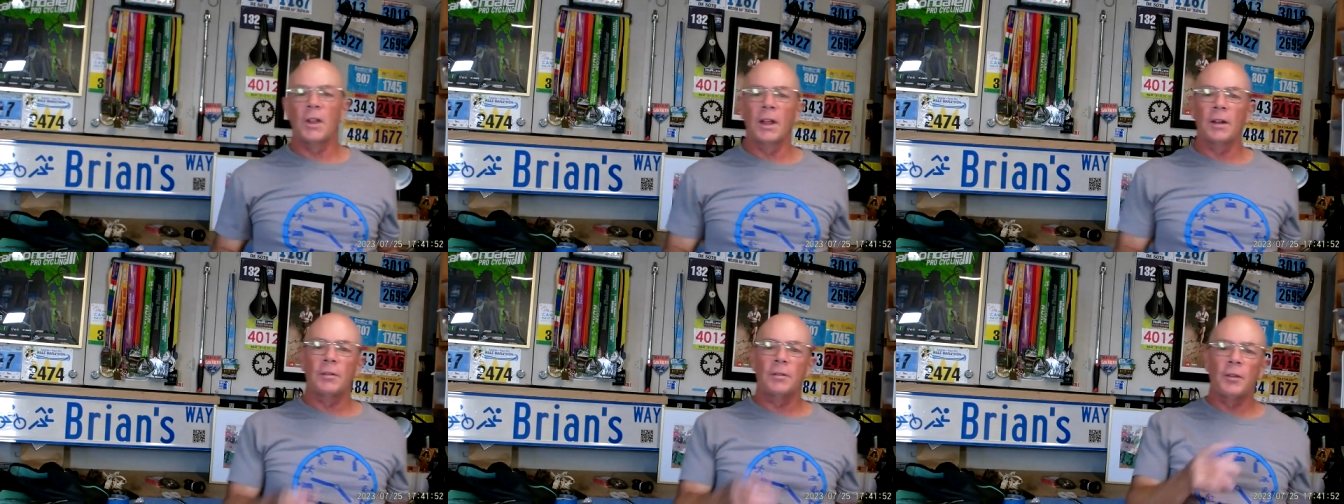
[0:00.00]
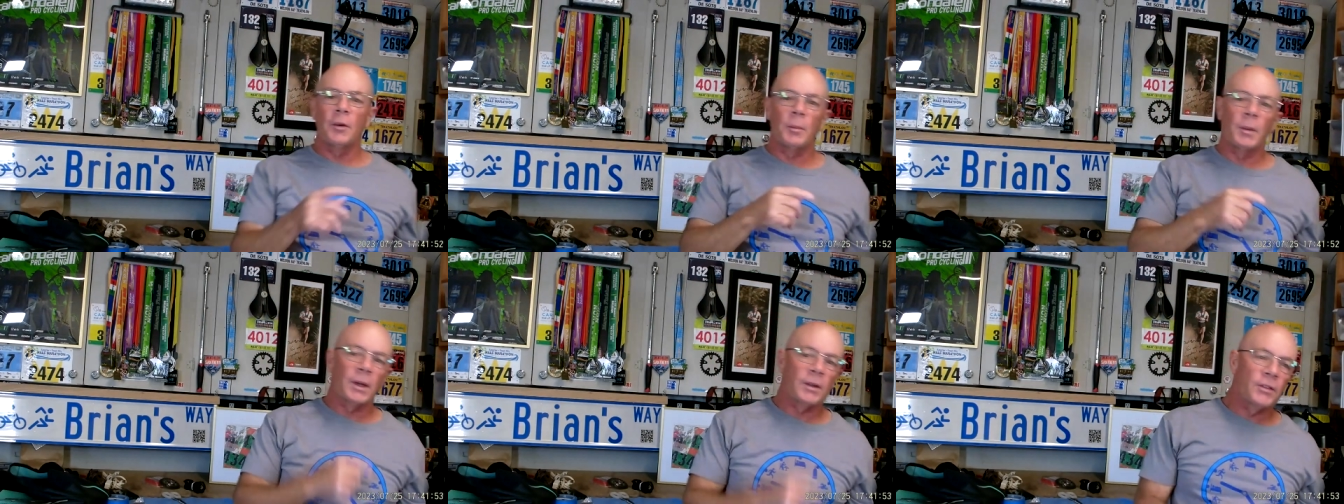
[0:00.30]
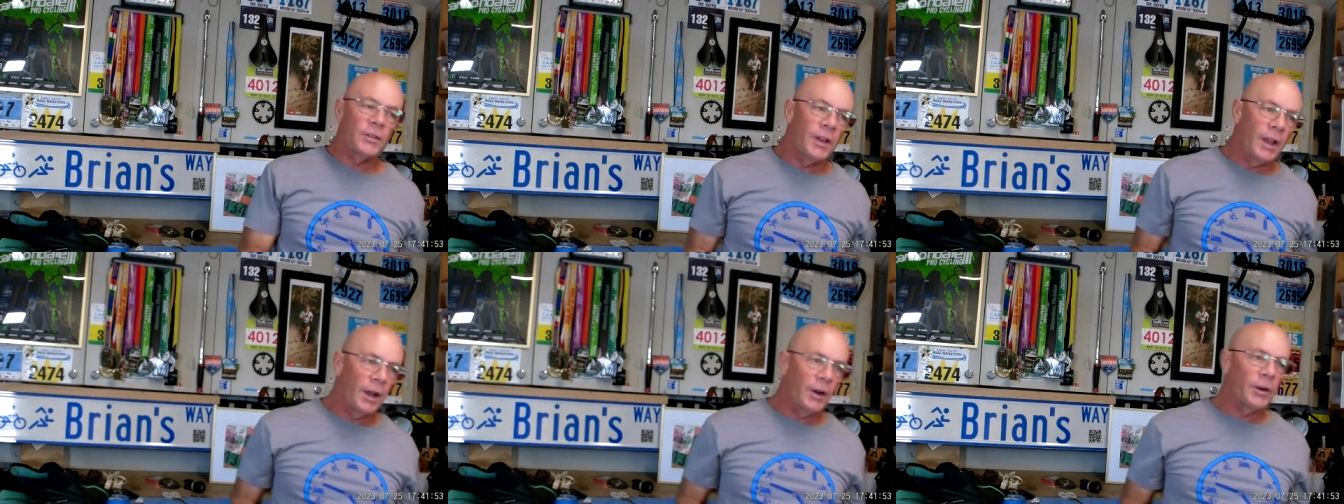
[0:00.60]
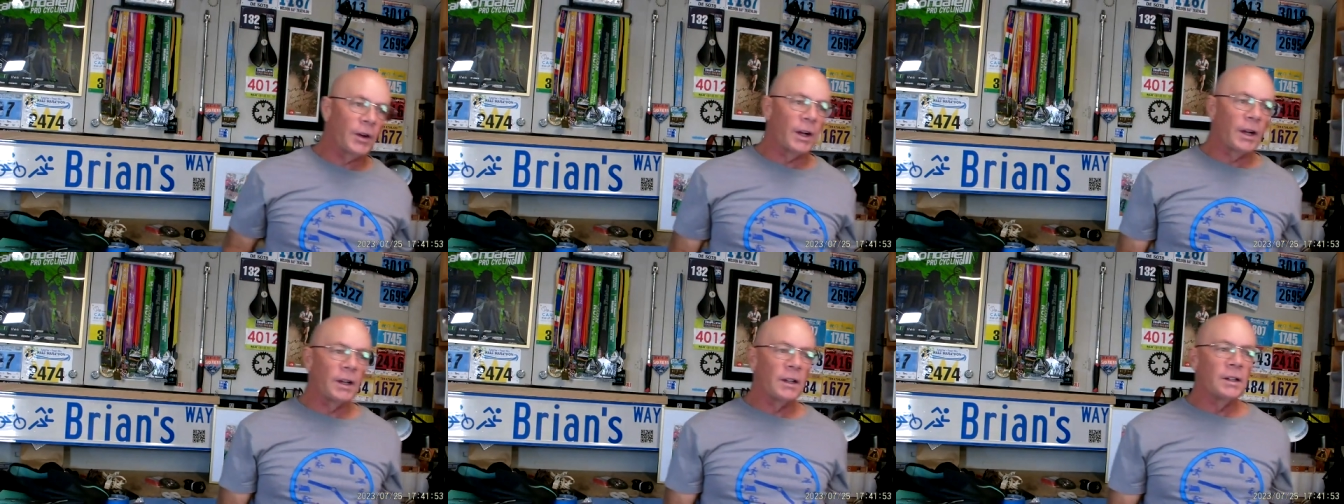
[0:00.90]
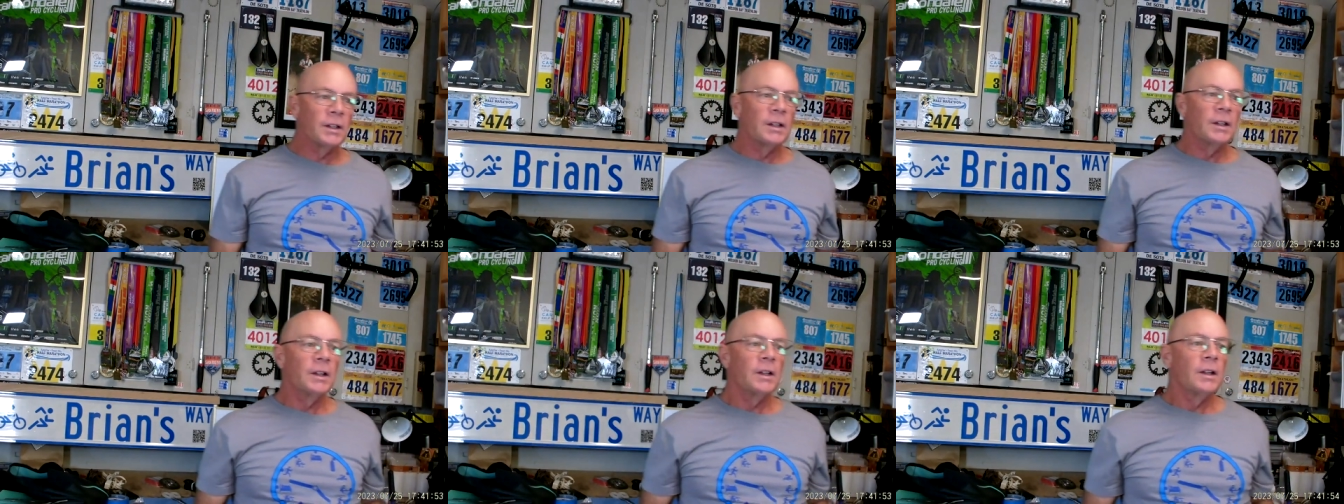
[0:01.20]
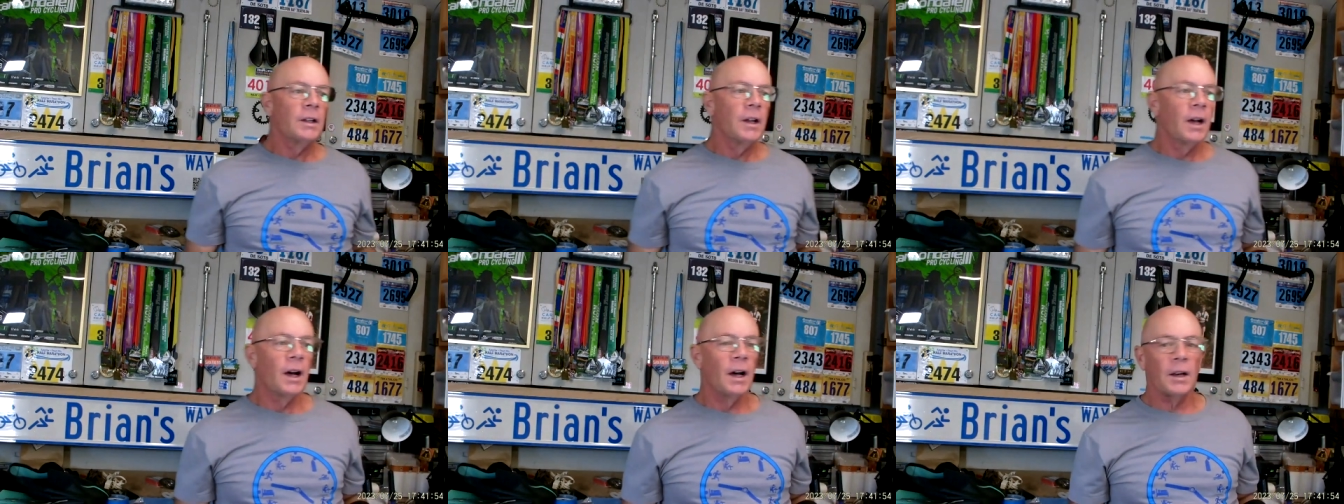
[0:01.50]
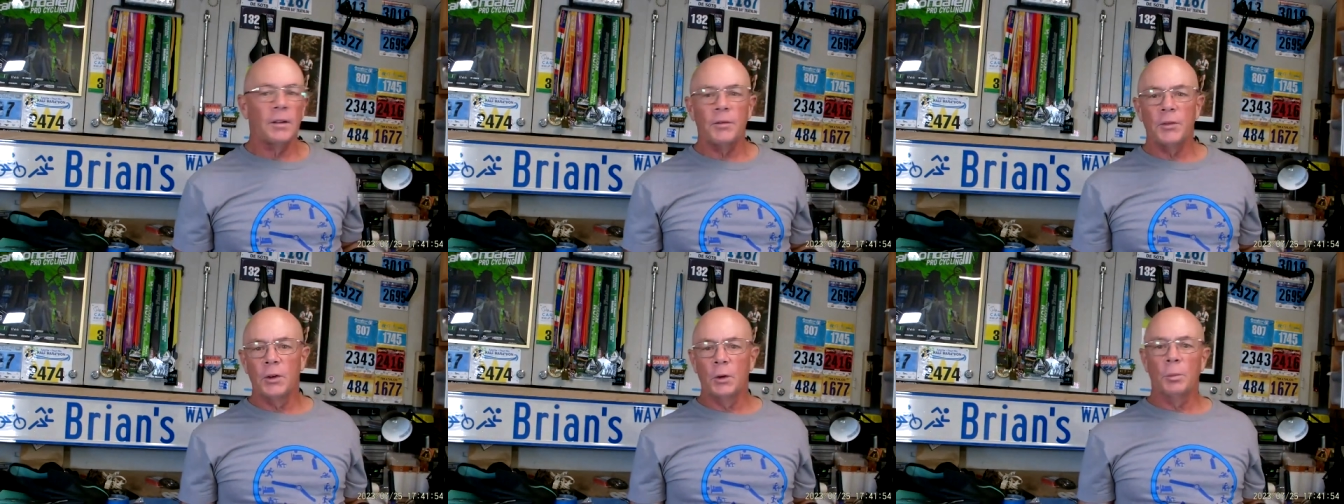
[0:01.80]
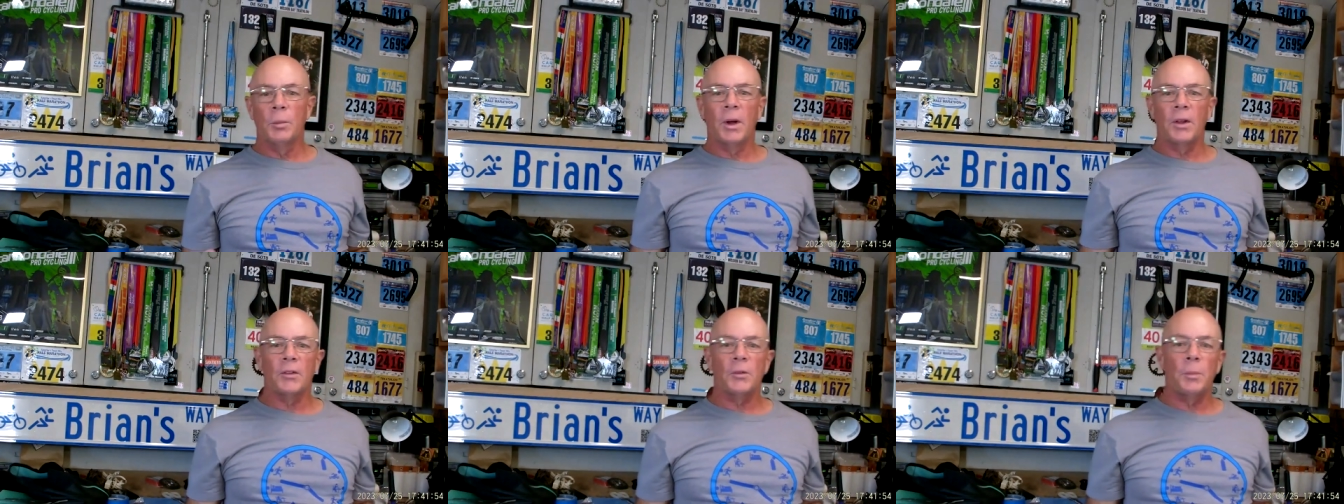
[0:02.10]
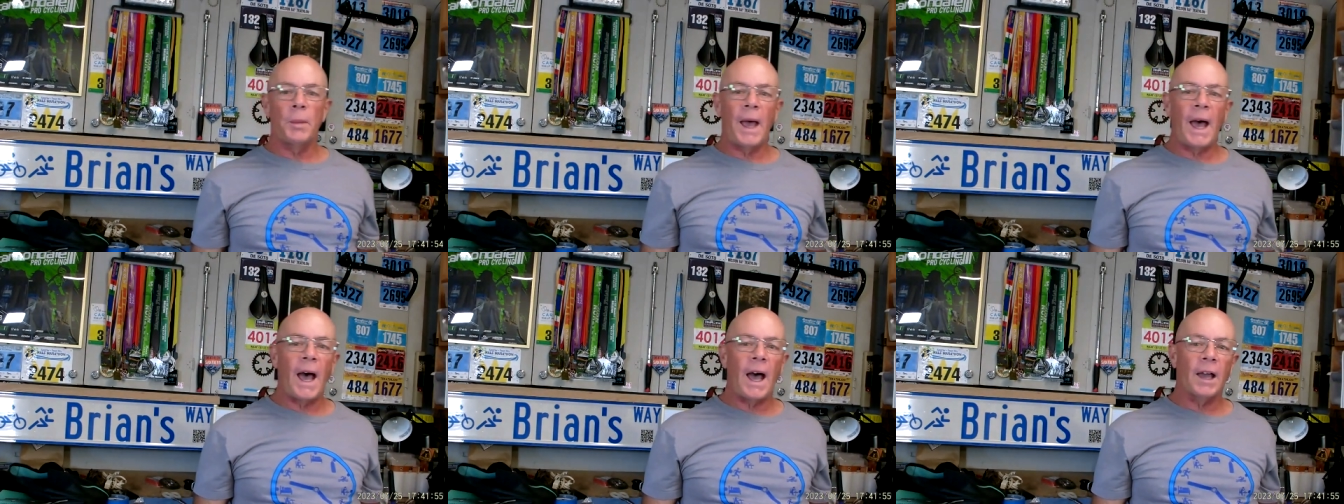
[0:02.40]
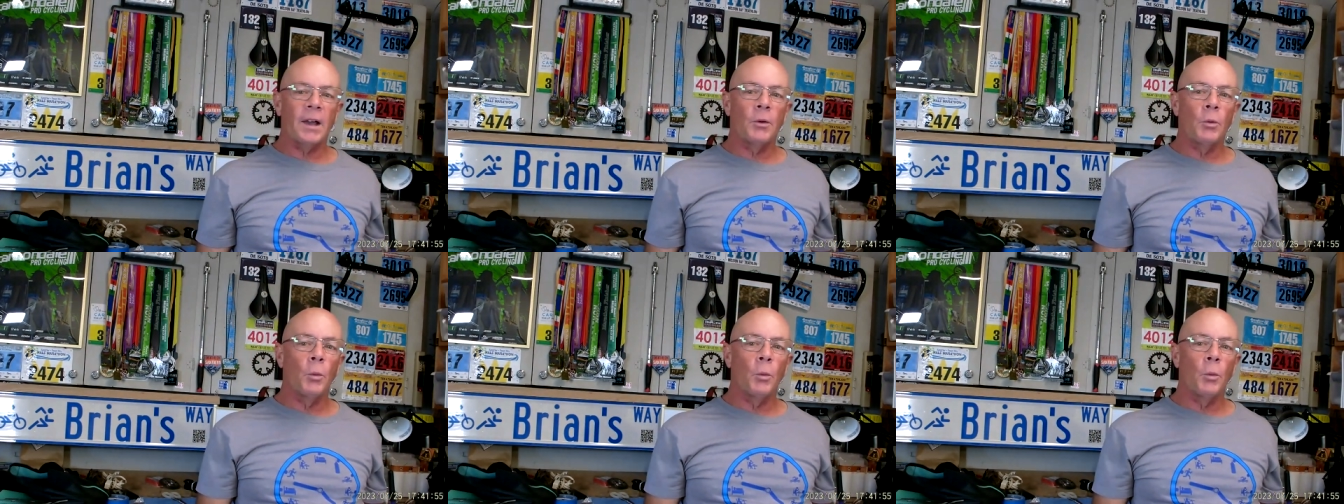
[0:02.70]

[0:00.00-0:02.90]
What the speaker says: Glenn from Xterra a few months back,